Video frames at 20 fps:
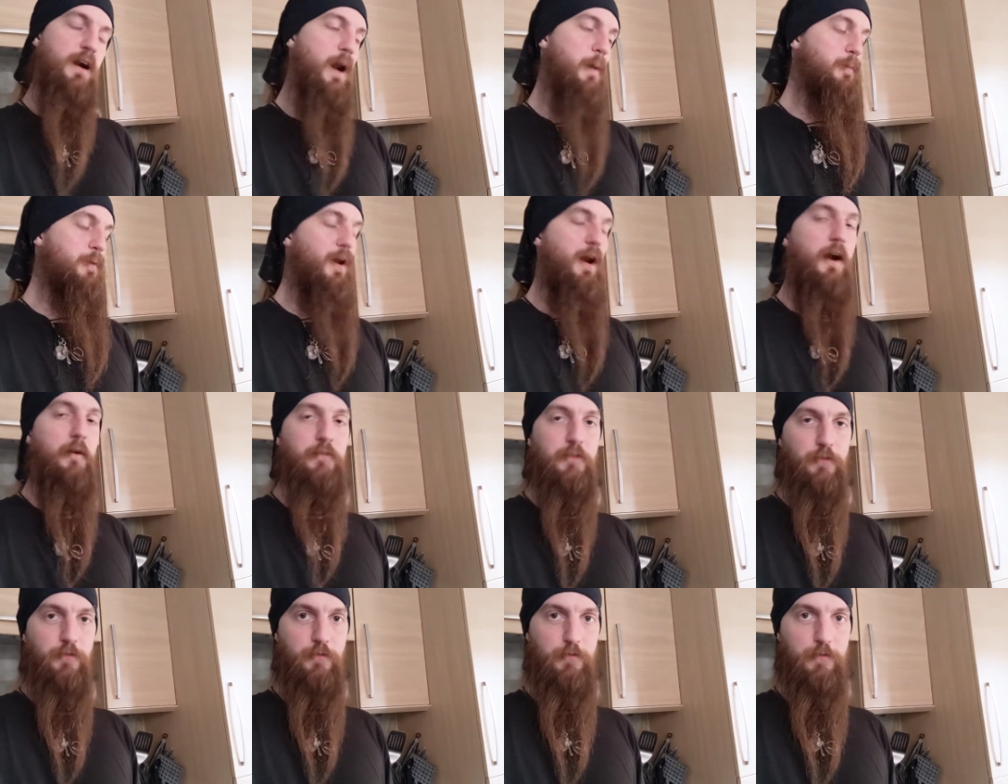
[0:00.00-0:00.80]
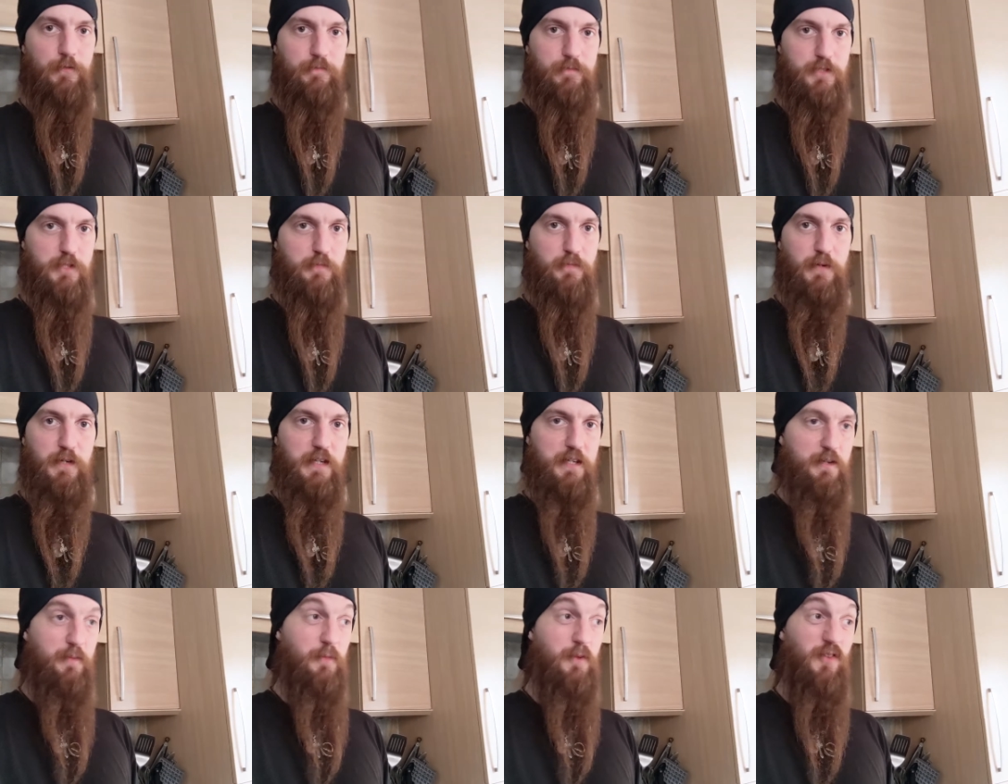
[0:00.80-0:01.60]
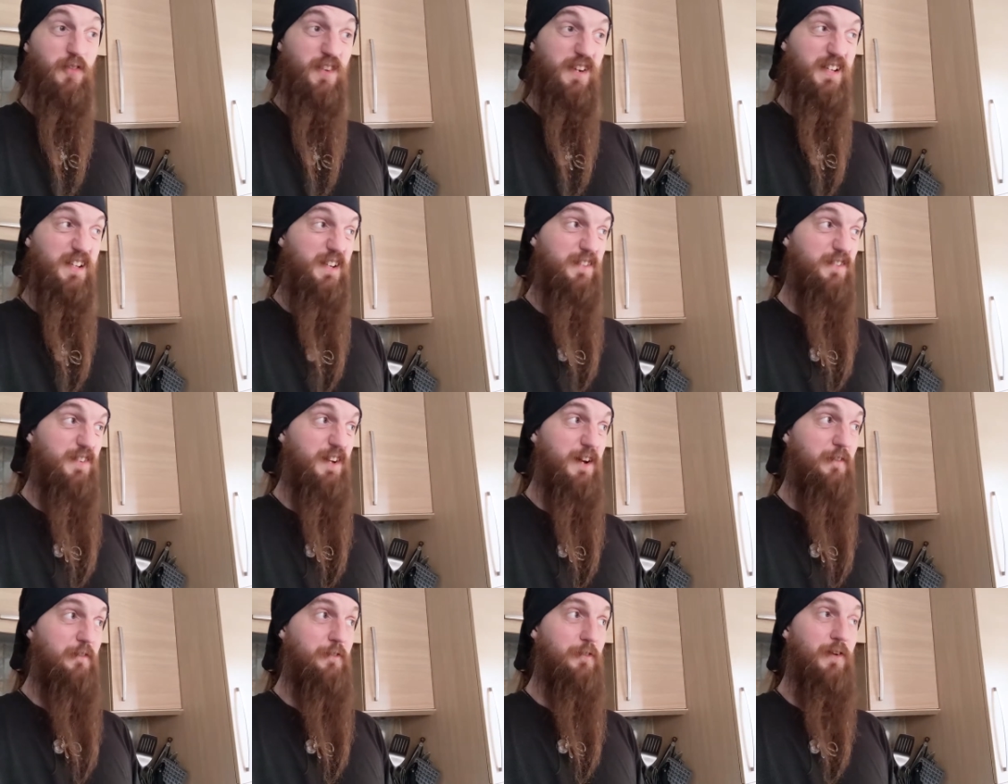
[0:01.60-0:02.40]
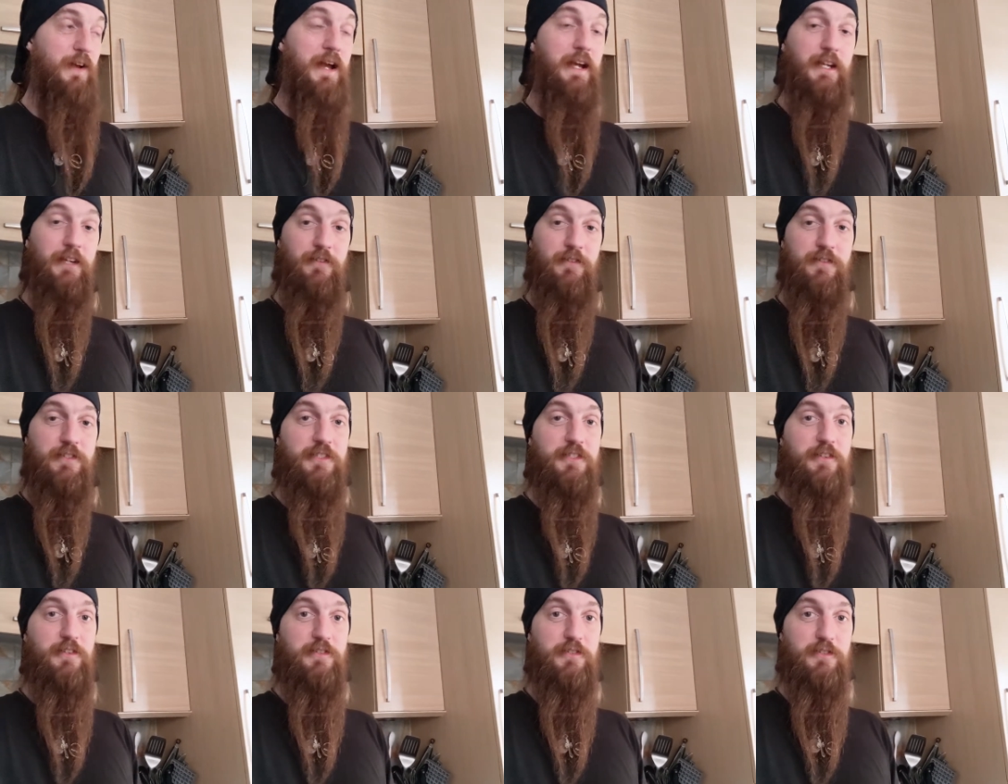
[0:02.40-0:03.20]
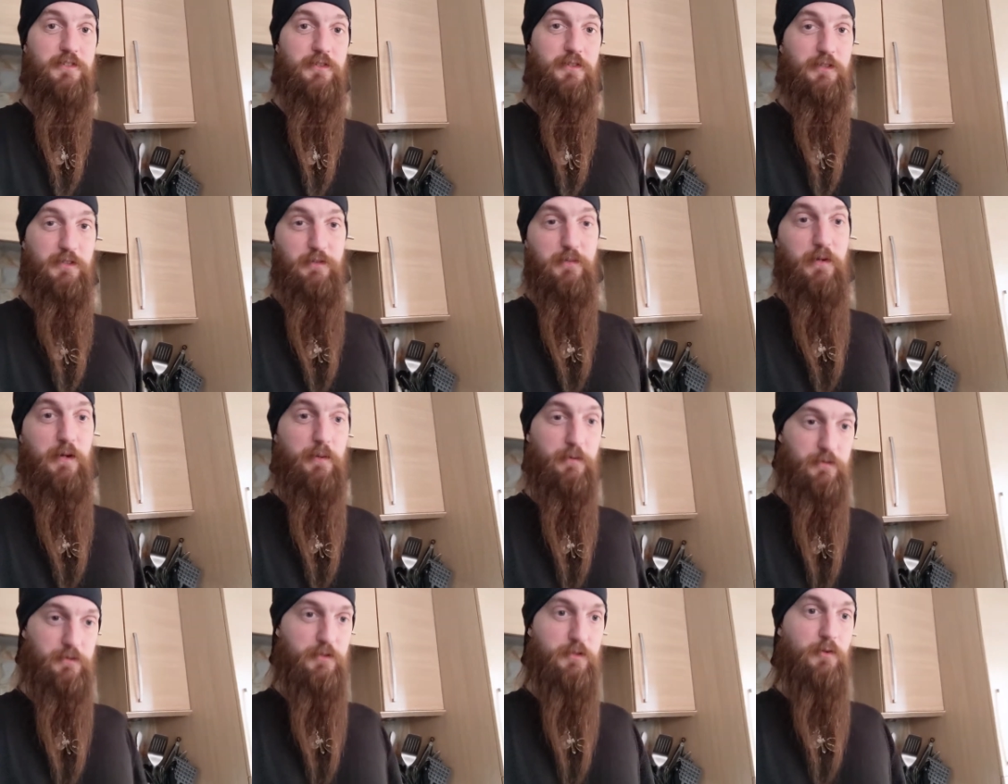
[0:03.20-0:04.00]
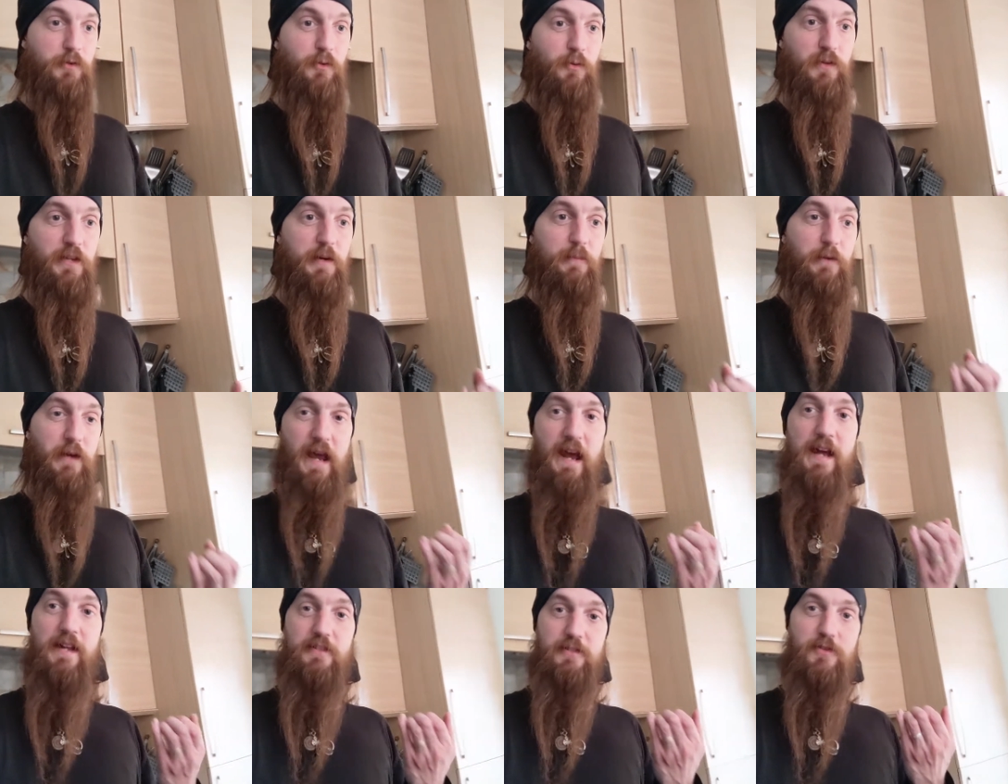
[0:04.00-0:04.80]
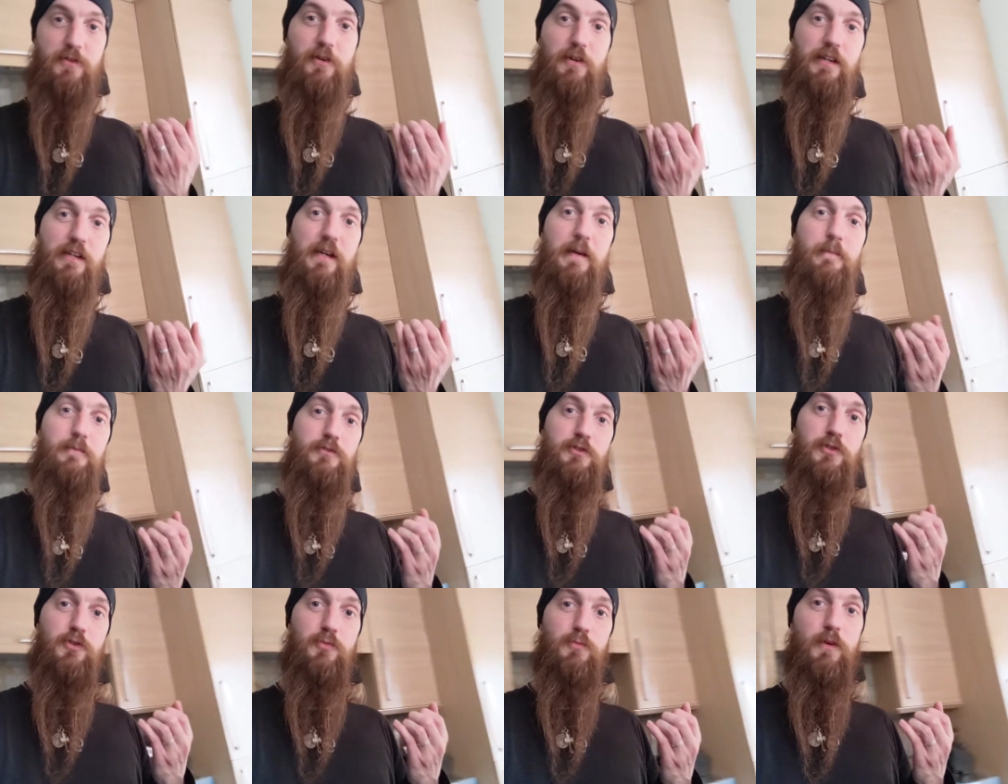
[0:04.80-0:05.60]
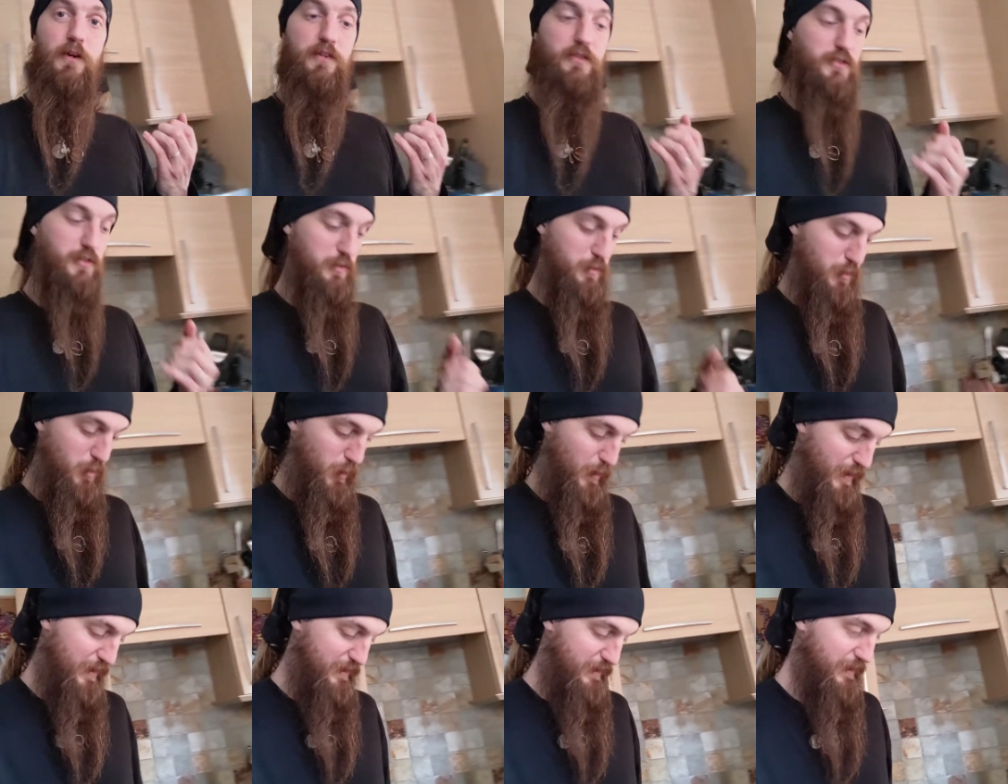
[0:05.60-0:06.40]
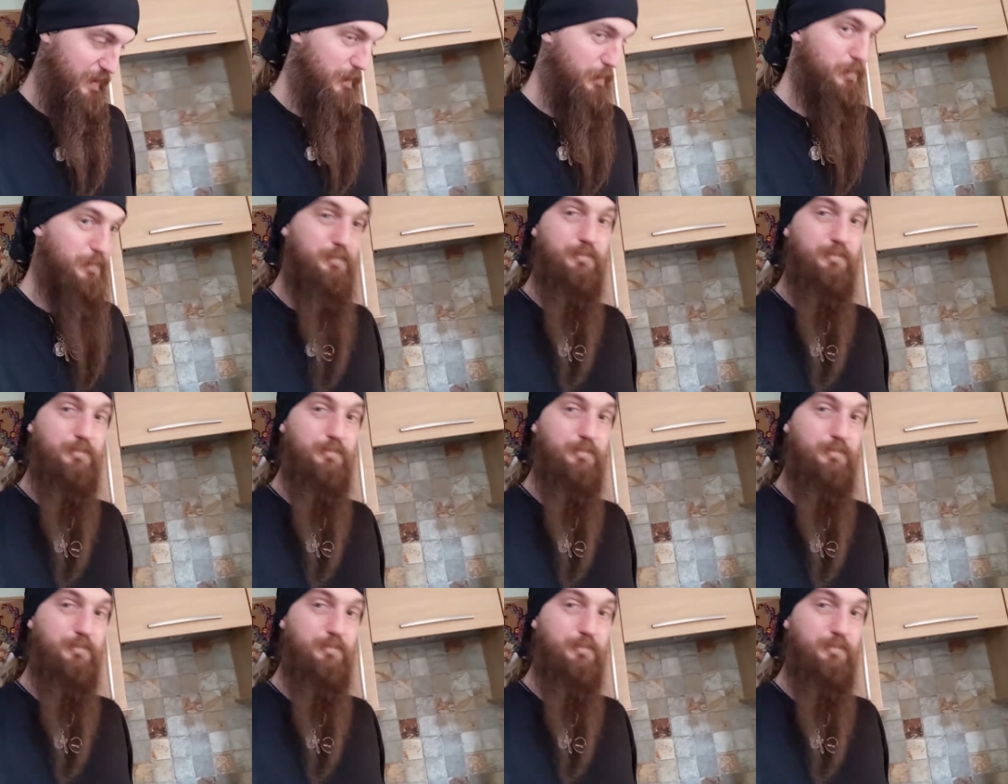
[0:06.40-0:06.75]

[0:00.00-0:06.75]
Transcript: I'm not after f speed, I'm not really even after accuracy, I just like to be able to do it without my hands locking up too much too quickly.